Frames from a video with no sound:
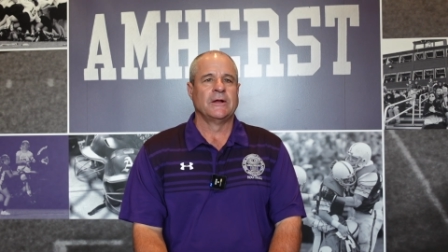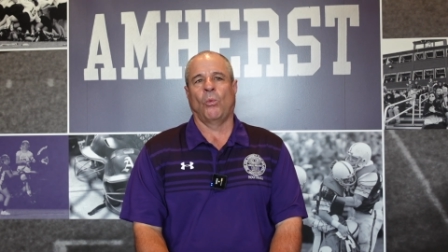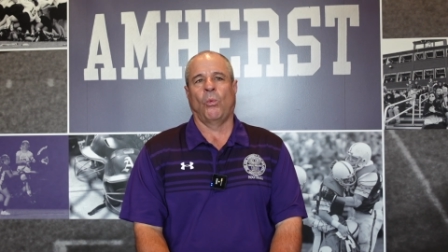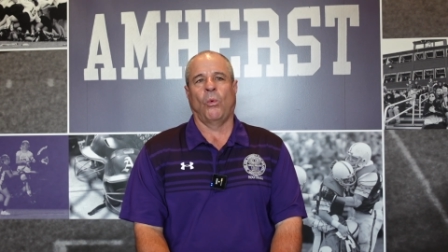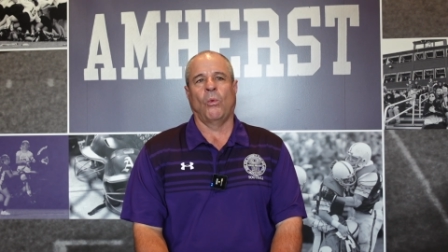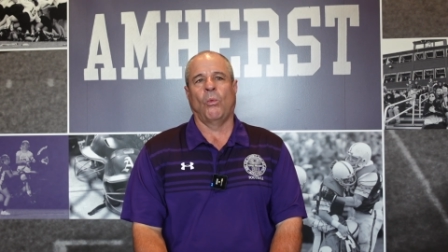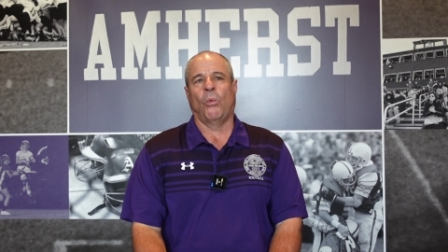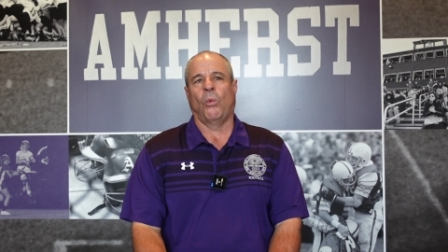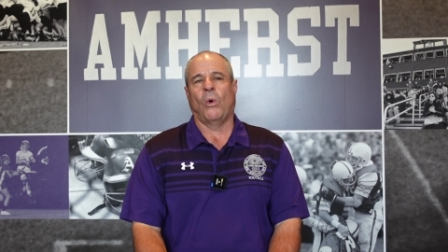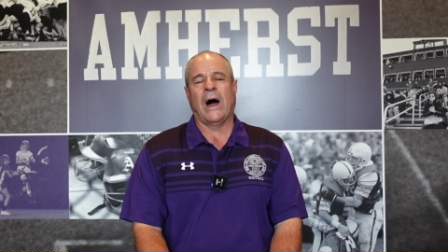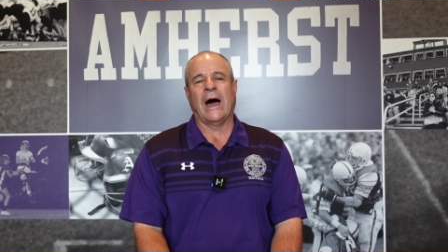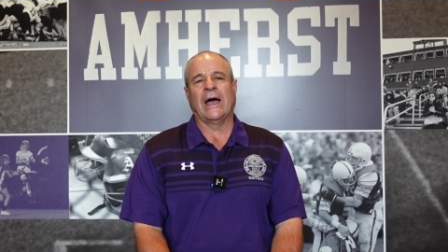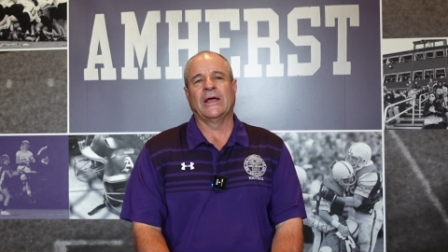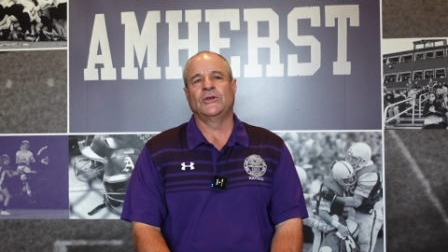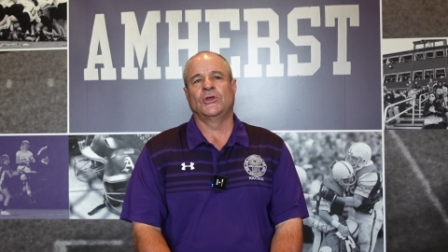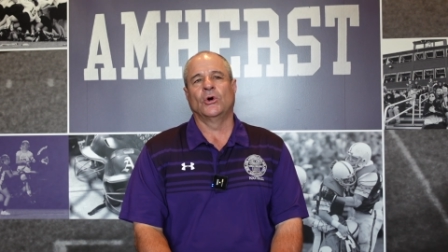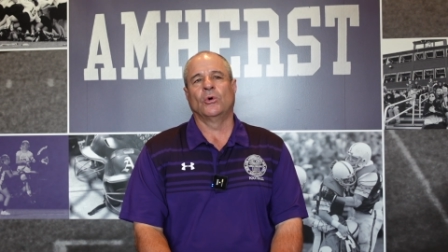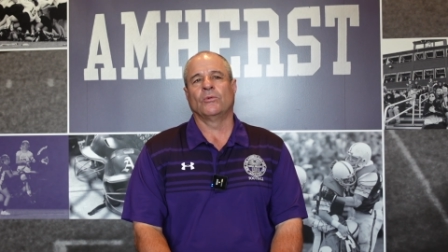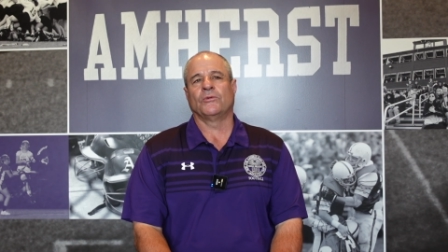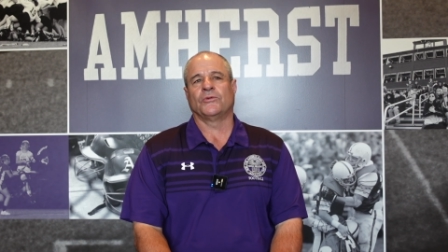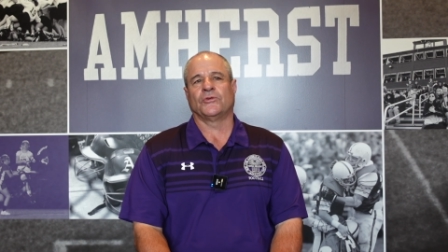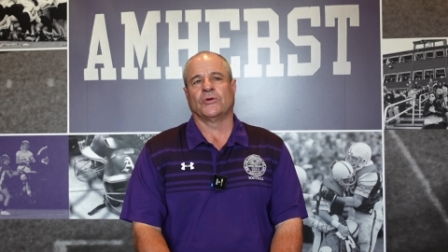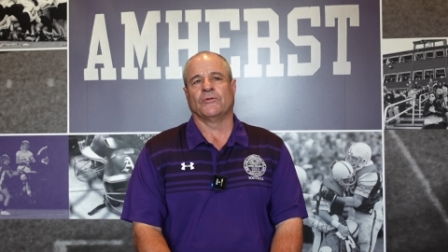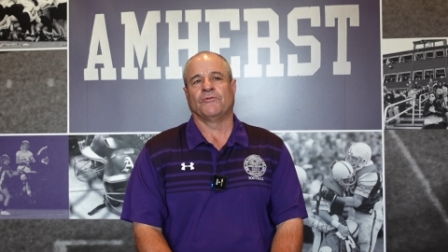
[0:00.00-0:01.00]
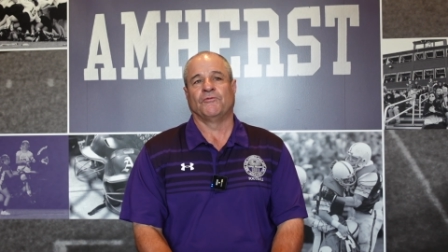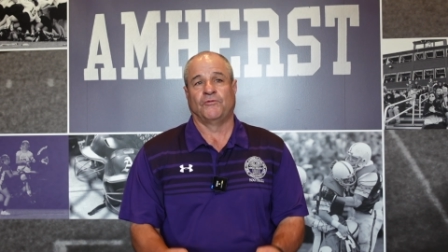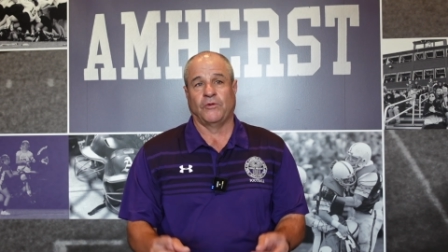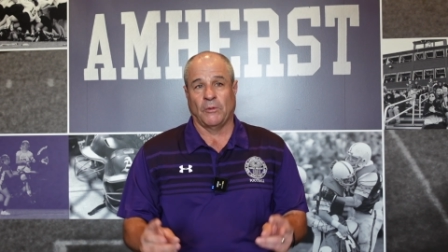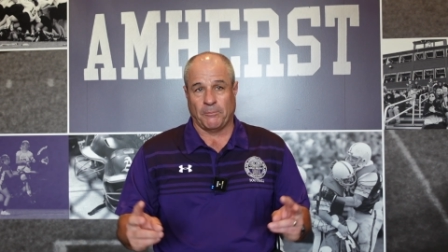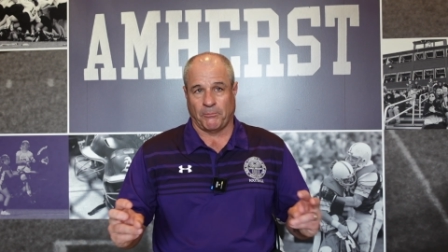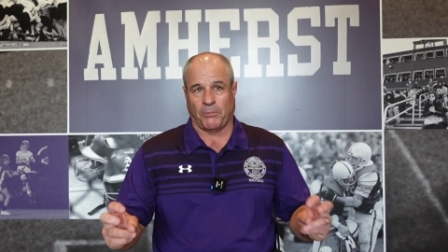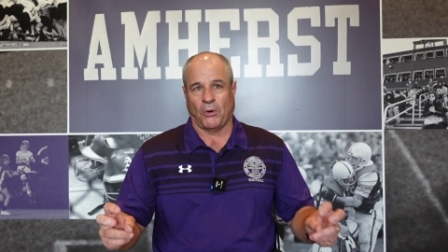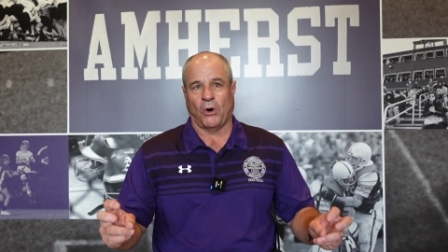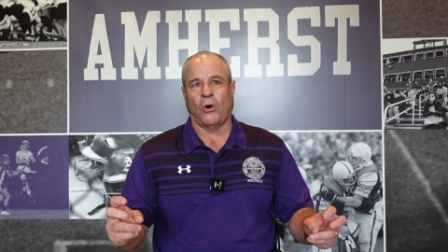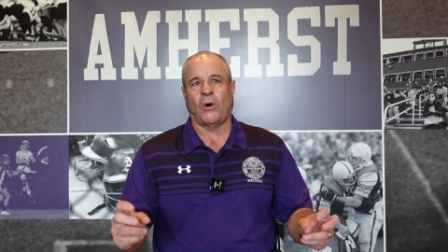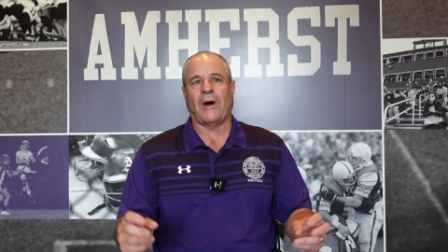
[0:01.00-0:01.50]
Why don't the
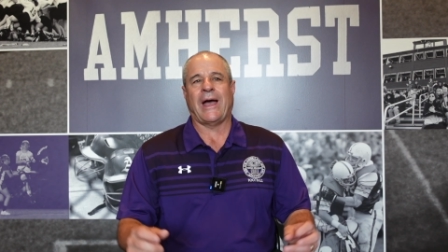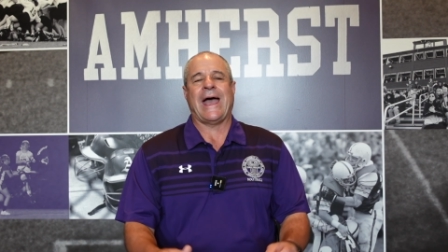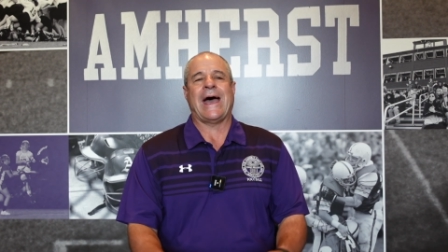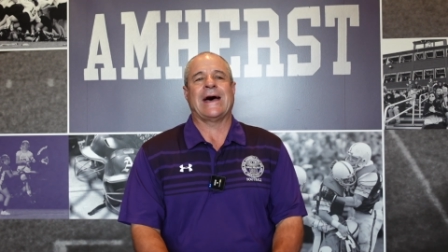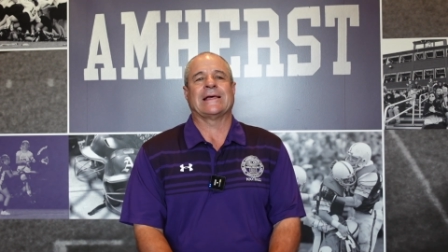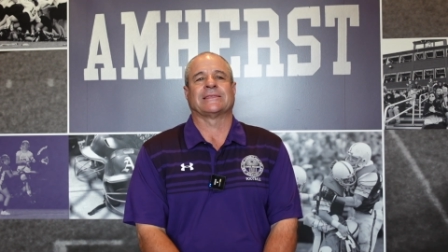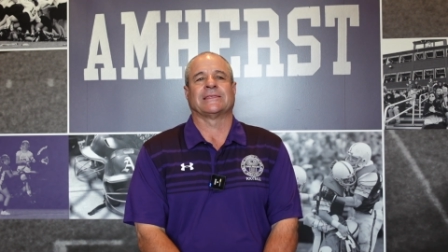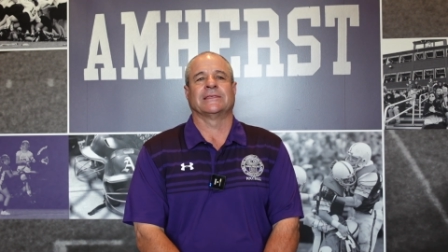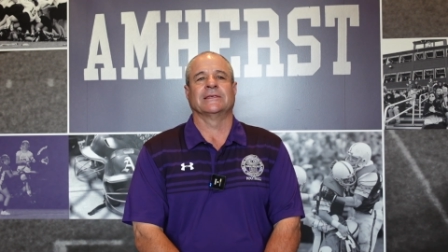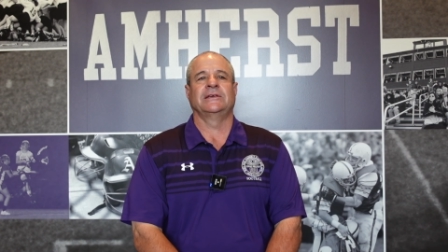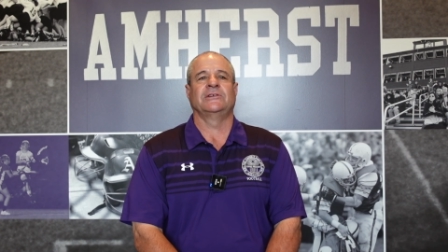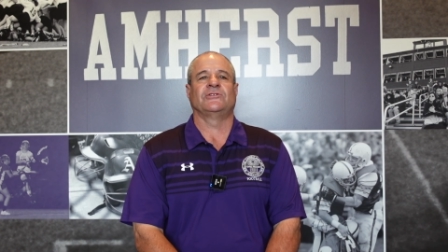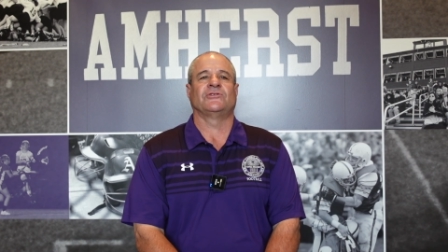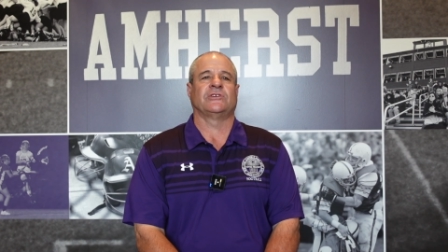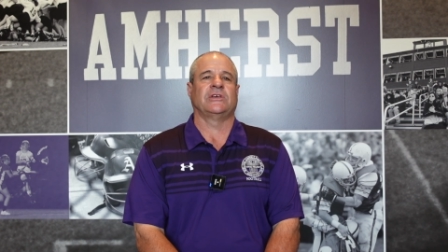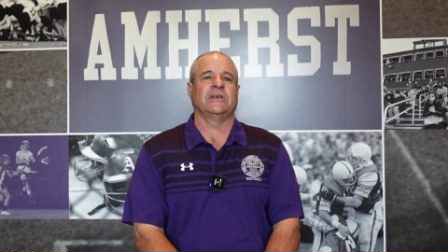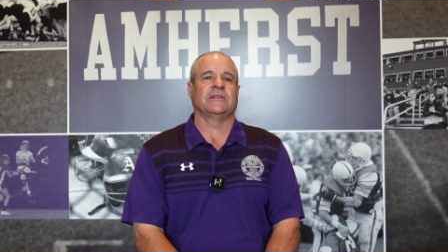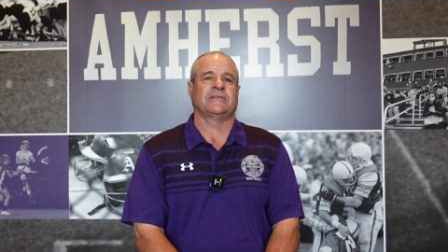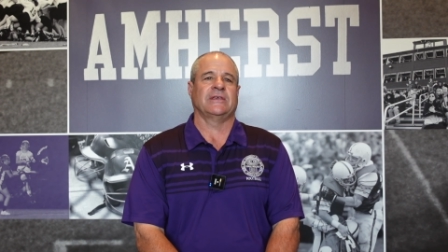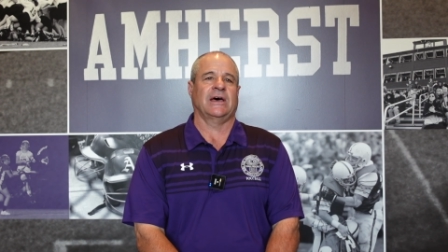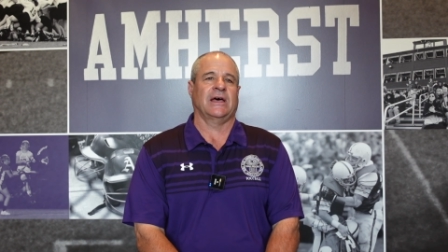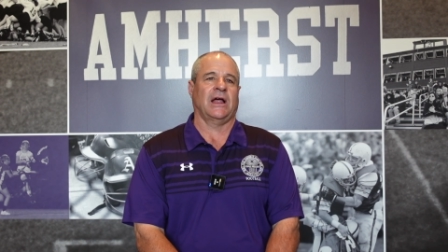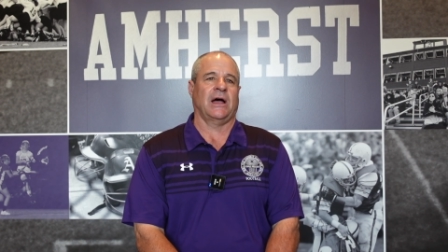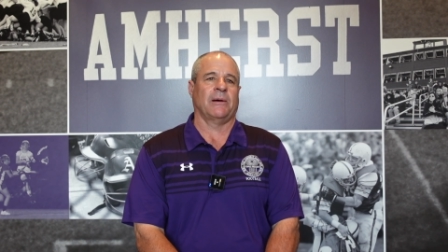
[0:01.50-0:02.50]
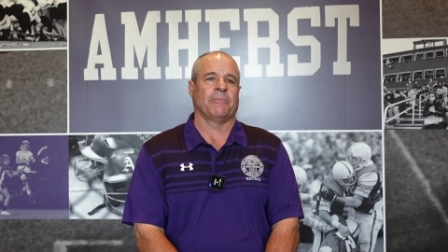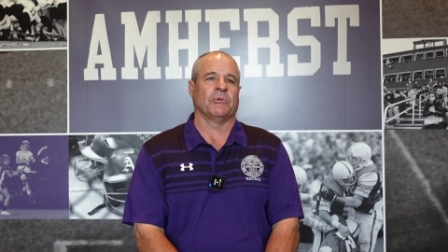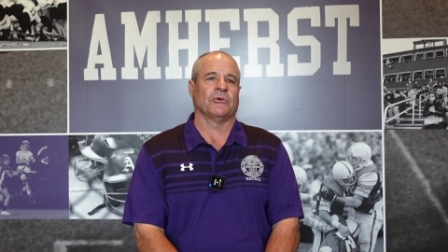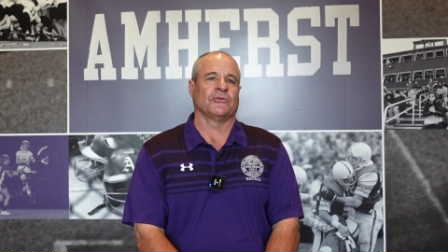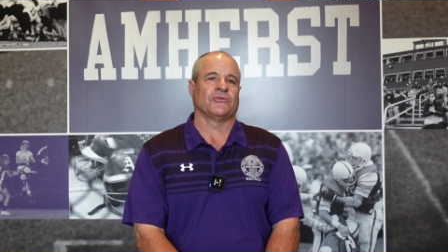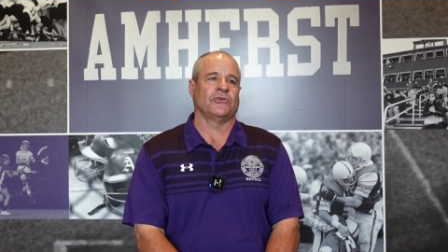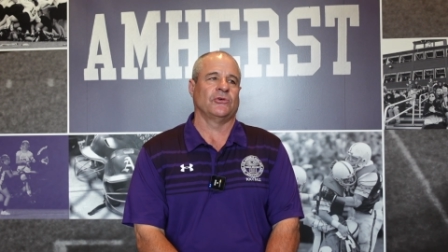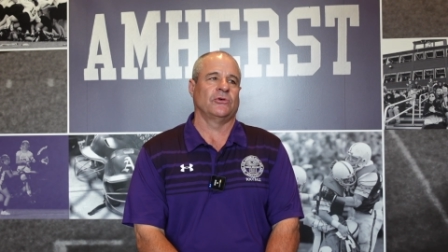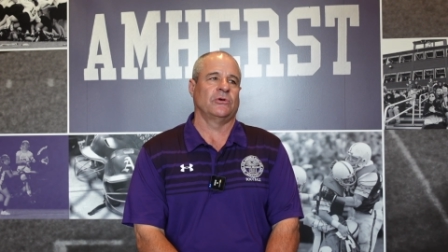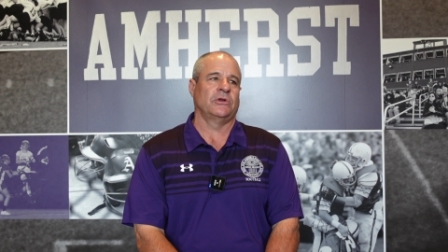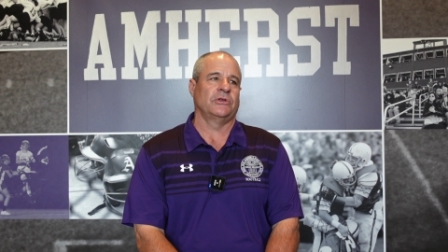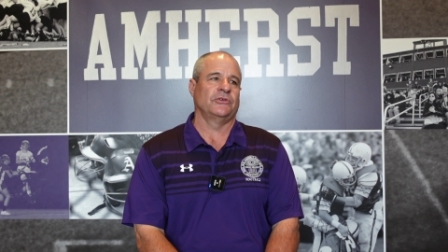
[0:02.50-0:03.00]
football athletes get that
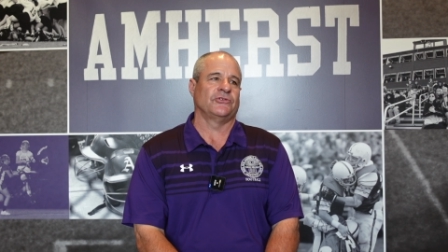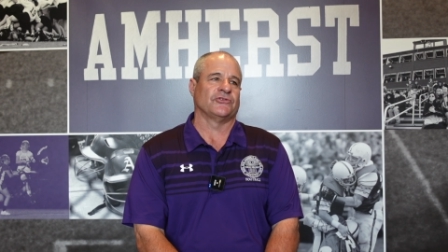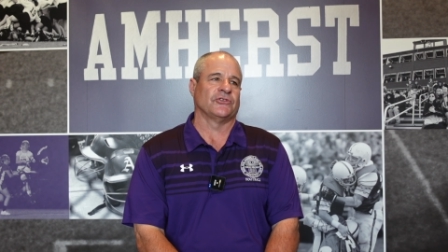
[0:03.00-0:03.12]
opportunity?